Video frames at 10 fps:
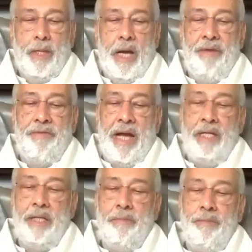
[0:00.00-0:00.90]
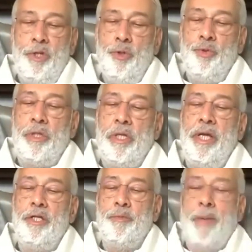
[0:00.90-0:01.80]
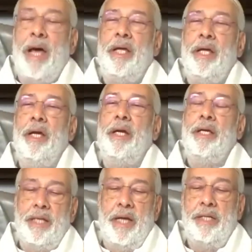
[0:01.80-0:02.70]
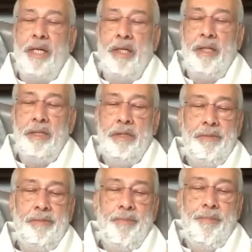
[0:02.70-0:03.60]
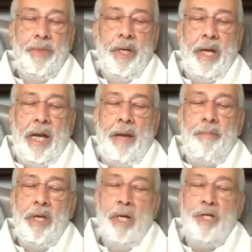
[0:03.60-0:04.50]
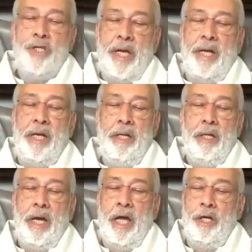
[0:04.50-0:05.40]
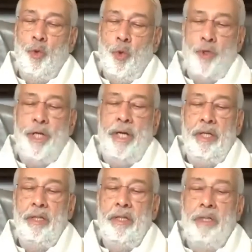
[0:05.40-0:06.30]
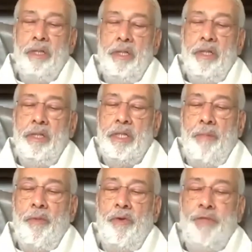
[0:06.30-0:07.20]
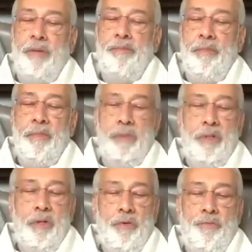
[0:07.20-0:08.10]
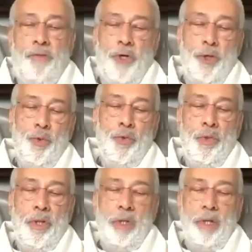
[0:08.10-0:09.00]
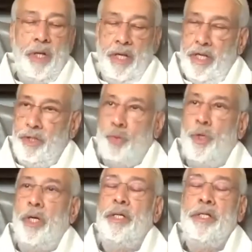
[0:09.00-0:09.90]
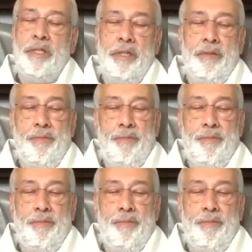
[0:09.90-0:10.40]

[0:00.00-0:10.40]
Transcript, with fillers: I find them hugely inspiring and exciting, and I'm here sharing and quoting some of them for you in his words.